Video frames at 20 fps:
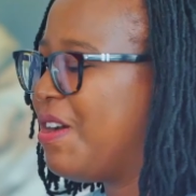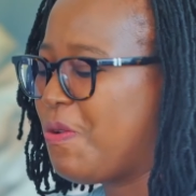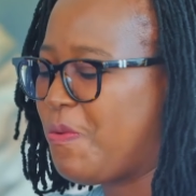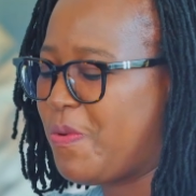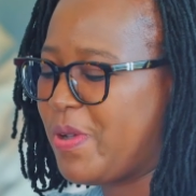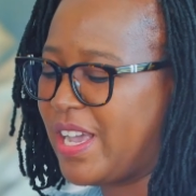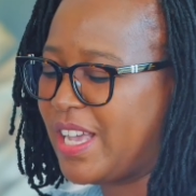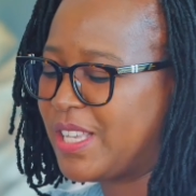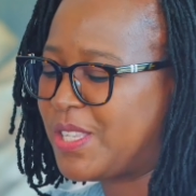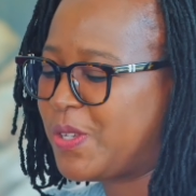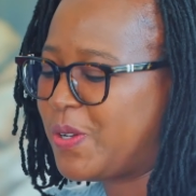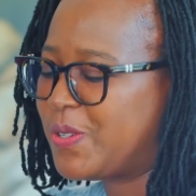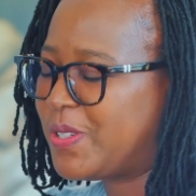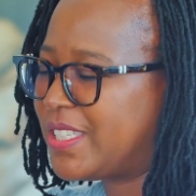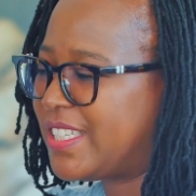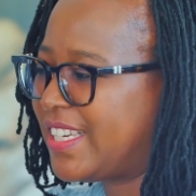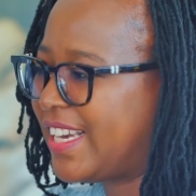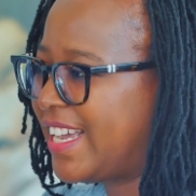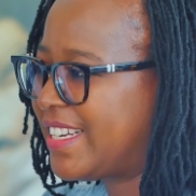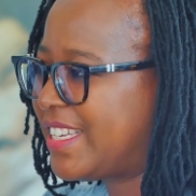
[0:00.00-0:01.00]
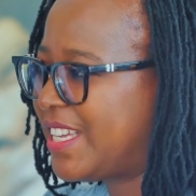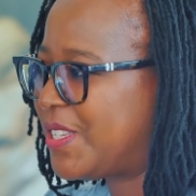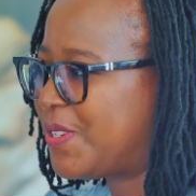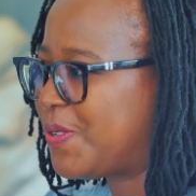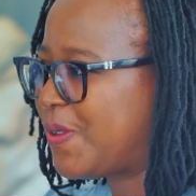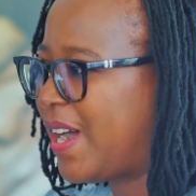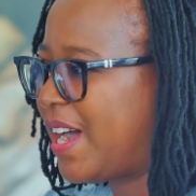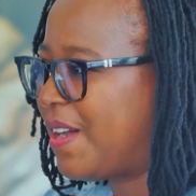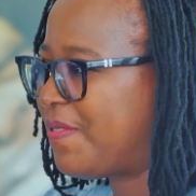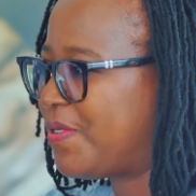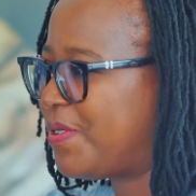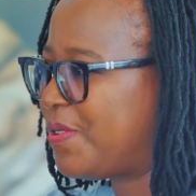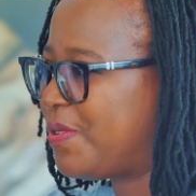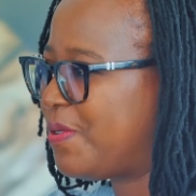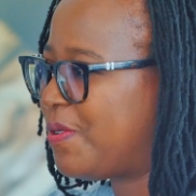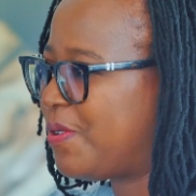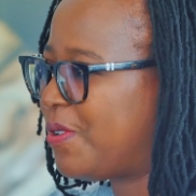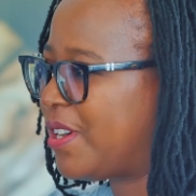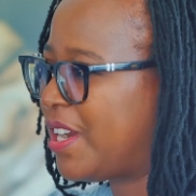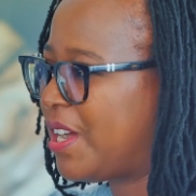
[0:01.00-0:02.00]
We are so delighted to have
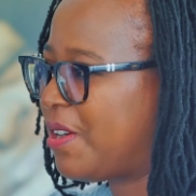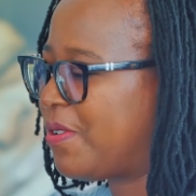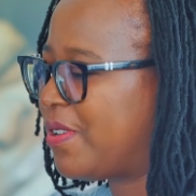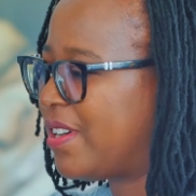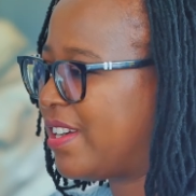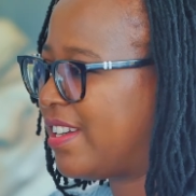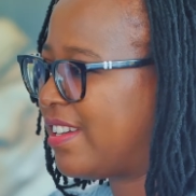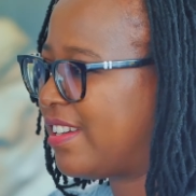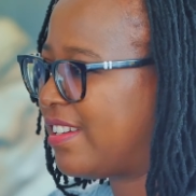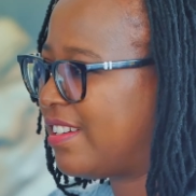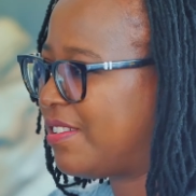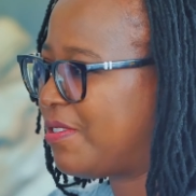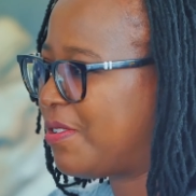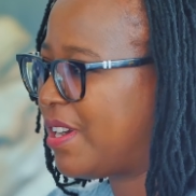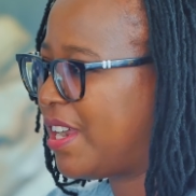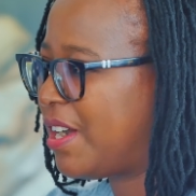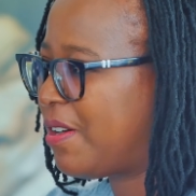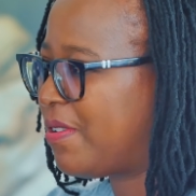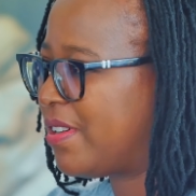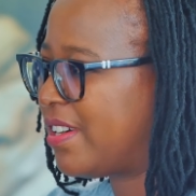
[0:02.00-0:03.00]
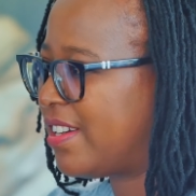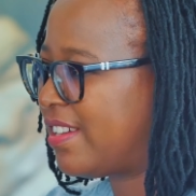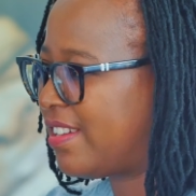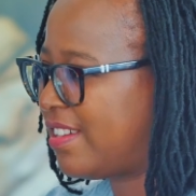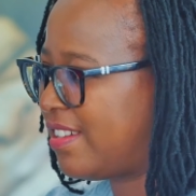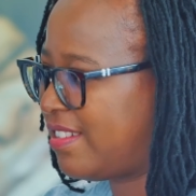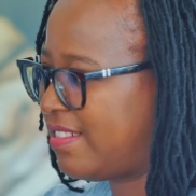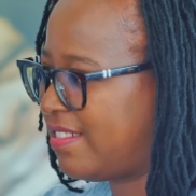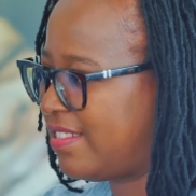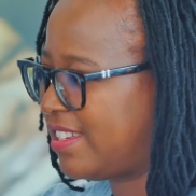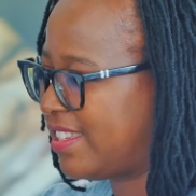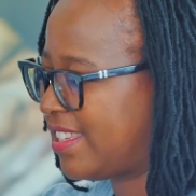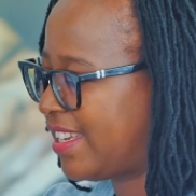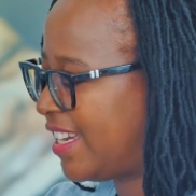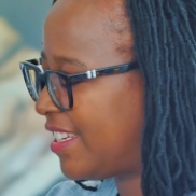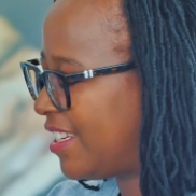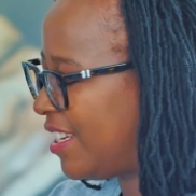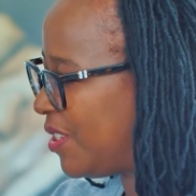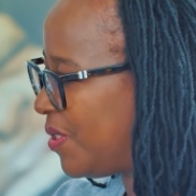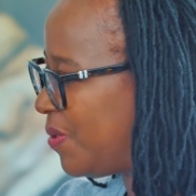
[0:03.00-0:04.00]
you on our
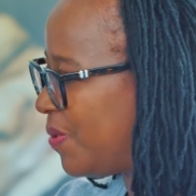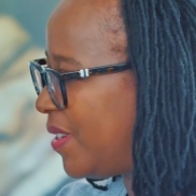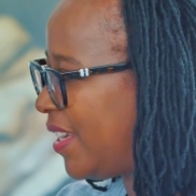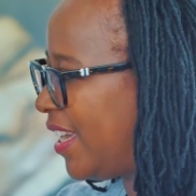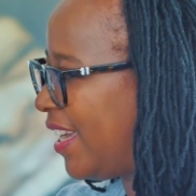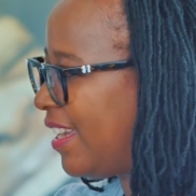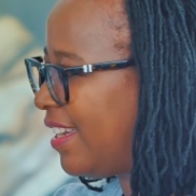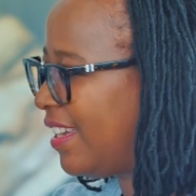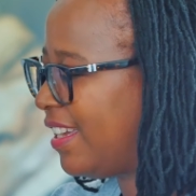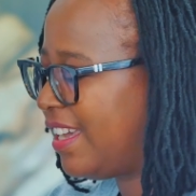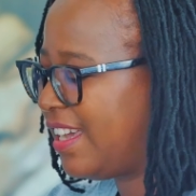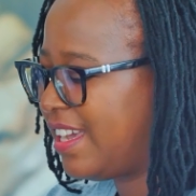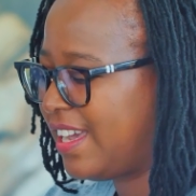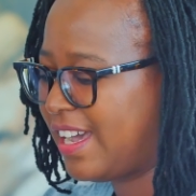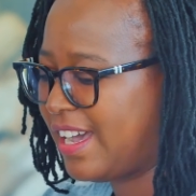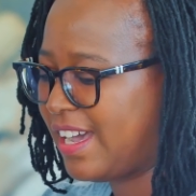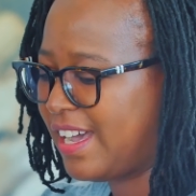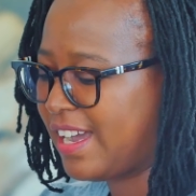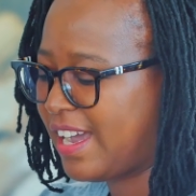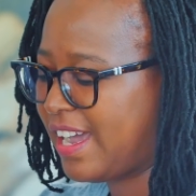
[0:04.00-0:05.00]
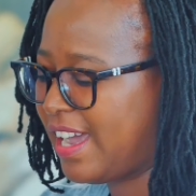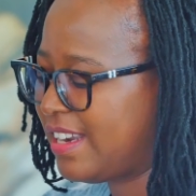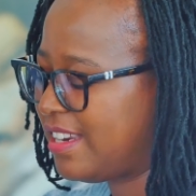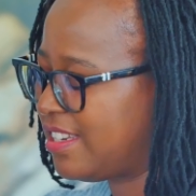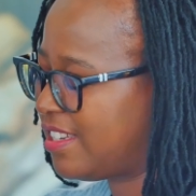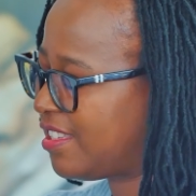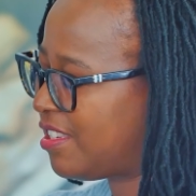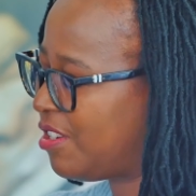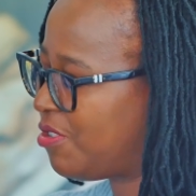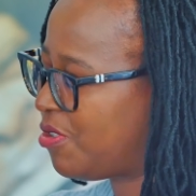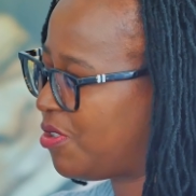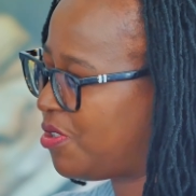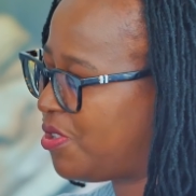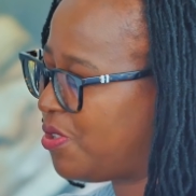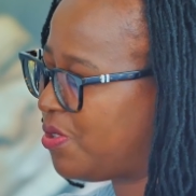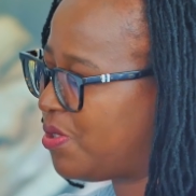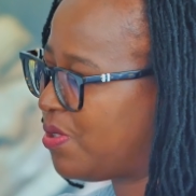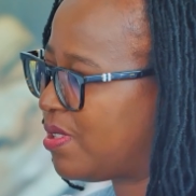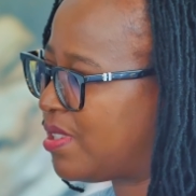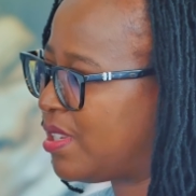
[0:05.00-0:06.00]
discussion today. Kindly just
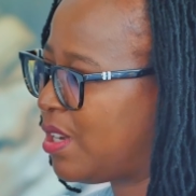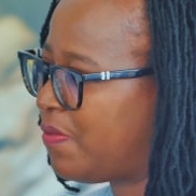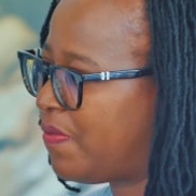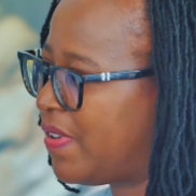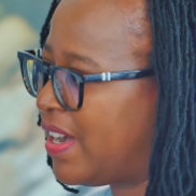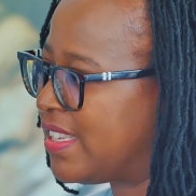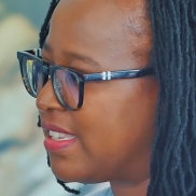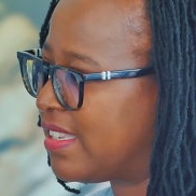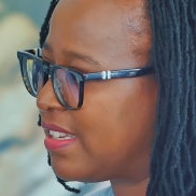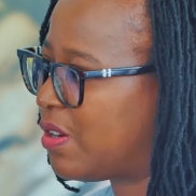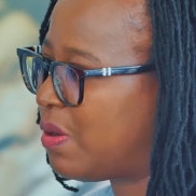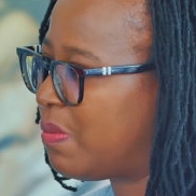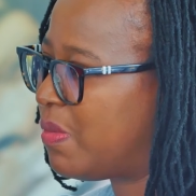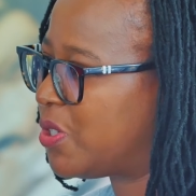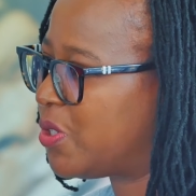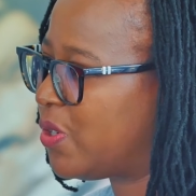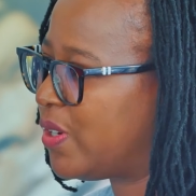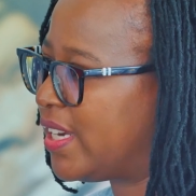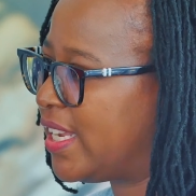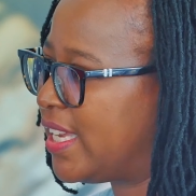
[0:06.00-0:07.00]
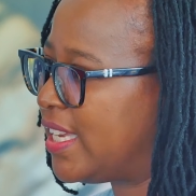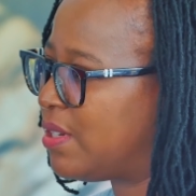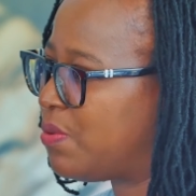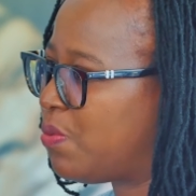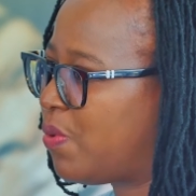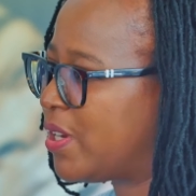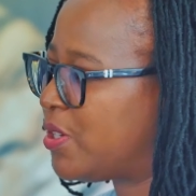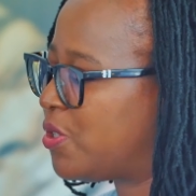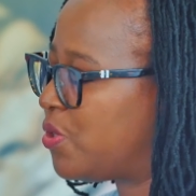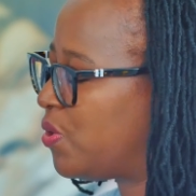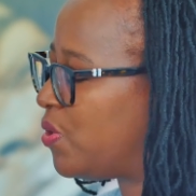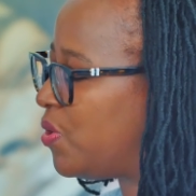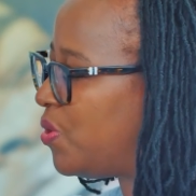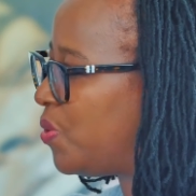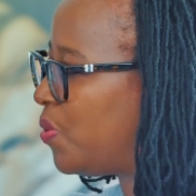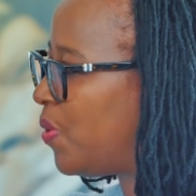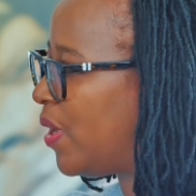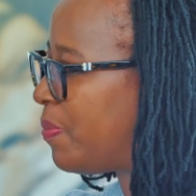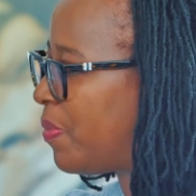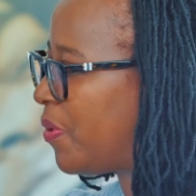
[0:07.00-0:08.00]
introduce yourself as a commercial lead. What do you
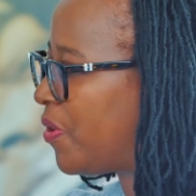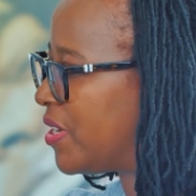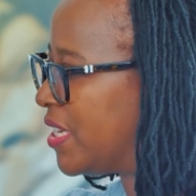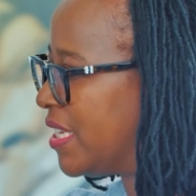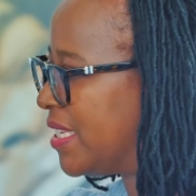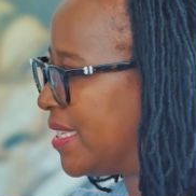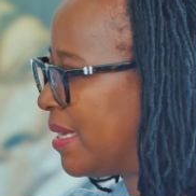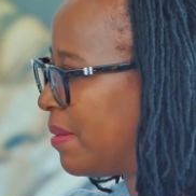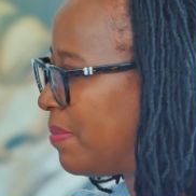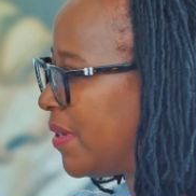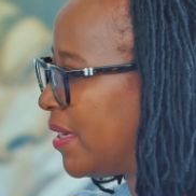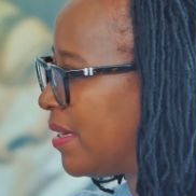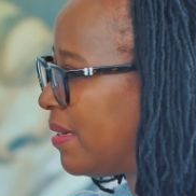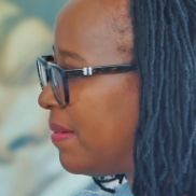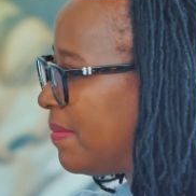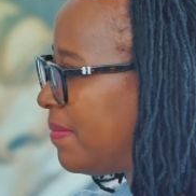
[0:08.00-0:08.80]
do at Paratus, Zambia?